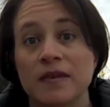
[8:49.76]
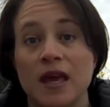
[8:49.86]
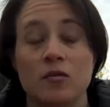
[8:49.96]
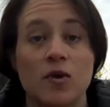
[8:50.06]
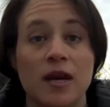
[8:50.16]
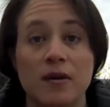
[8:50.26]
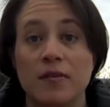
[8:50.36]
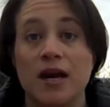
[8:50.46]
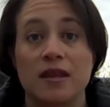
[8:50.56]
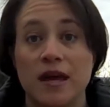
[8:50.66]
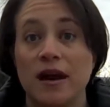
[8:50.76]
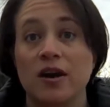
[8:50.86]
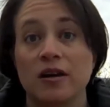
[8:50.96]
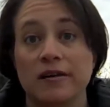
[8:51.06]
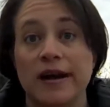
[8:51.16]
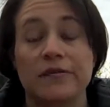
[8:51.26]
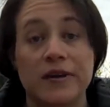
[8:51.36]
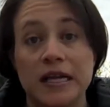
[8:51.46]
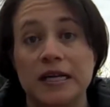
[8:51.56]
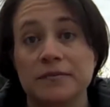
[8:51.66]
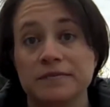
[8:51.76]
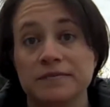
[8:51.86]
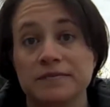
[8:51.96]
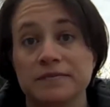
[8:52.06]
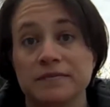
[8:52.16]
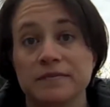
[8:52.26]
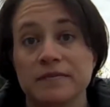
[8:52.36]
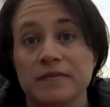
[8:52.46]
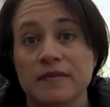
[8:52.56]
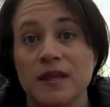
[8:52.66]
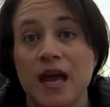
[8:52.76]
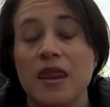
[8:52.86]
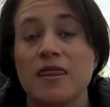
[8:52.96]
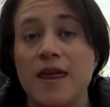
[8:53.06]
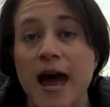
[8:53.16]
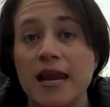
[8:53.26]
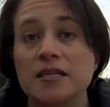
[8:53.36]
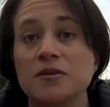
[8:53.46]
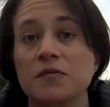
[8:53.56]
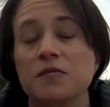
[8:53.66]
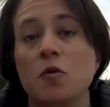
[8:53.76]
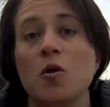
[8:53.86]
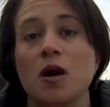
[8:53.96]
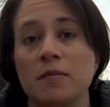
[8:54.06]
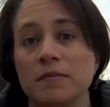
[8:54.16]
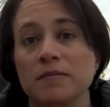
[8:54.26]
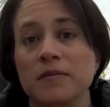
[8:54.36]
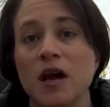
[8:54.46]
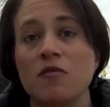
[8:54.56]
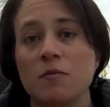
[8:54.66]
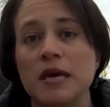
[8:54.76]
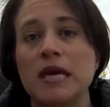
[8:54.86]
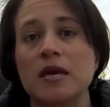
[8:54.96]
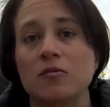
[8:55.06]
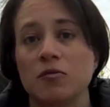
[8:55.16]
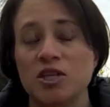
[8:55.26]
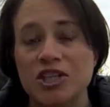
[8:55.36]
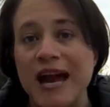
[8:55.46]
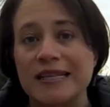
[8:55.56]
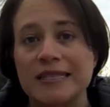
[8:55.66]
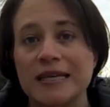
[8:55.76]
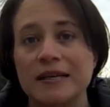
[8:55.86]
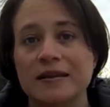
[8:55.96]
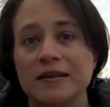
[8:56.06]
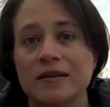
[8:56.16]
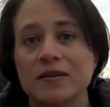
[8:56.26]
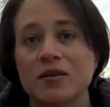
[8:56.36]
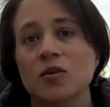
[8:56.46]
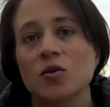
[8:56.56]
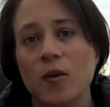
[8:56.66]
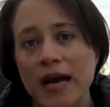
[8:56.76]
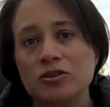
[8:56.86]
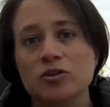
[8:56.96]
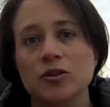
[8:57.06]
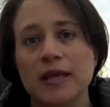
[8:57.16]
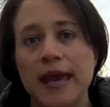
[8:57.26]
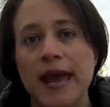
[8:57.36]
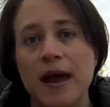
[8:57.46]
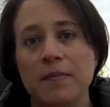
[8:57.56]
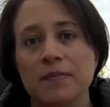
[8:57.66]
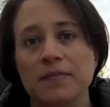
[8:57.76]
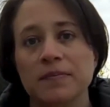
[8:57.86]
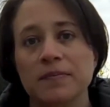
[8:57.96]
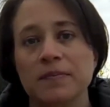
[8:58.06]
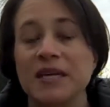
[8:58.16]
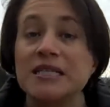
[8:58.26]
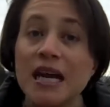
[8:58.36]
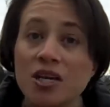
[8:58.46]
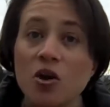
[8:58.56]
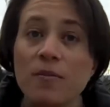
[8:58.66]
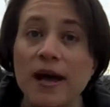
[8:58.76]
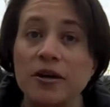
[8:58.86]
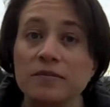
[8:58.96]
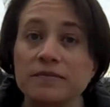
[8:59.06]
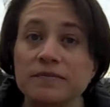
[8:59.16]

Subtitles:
And when I'm not there, I feel it. And that is a form of me rejecting who I truly am, because I know better.